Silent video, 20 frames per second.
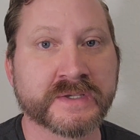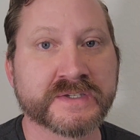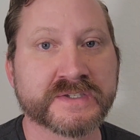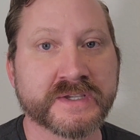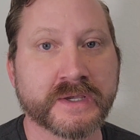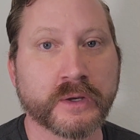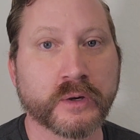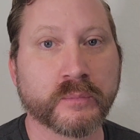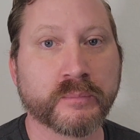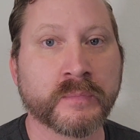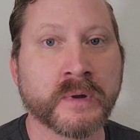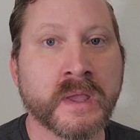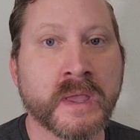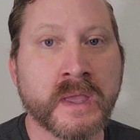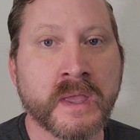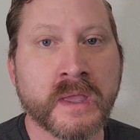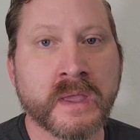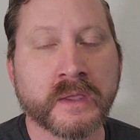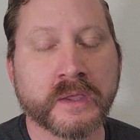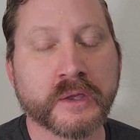So
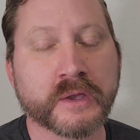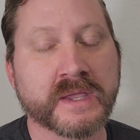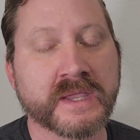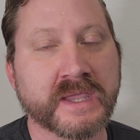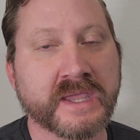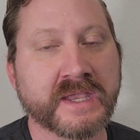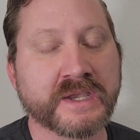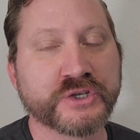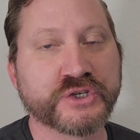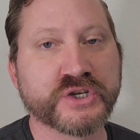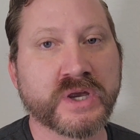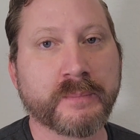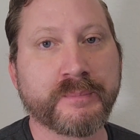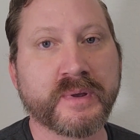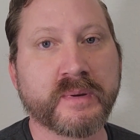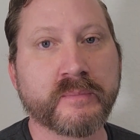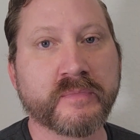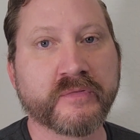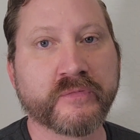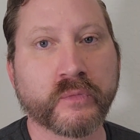you can get
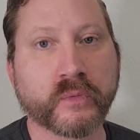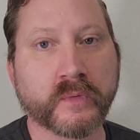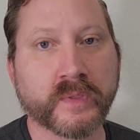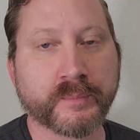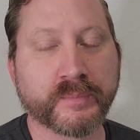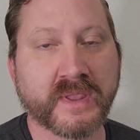jumping before